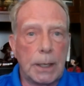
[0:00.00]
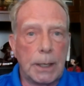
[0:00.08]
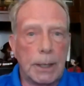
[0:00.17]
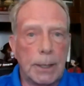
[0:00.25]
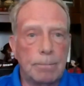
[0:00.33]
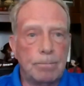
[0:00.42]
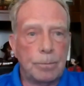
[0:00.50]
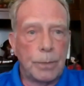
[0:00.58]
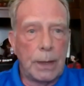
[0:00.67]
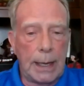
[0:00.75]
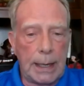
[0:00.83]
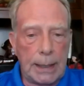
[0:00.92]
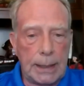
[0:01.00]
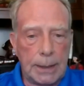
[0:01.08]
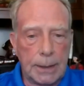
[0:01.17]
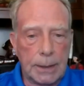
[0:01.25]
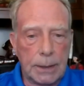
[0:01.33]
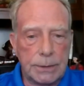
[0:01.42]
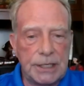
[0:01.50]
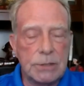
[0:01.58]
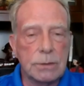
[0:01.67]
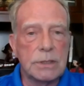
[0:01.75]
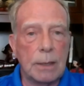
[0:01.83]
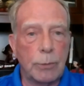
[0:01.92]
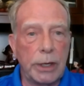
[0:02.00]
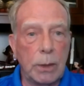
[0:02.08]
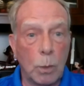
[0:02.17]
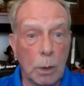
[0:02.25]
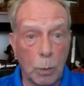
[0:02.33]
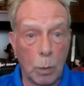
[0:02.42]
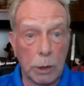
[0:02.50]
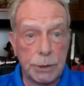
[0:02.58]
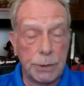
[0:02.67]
a diesel submarine in World War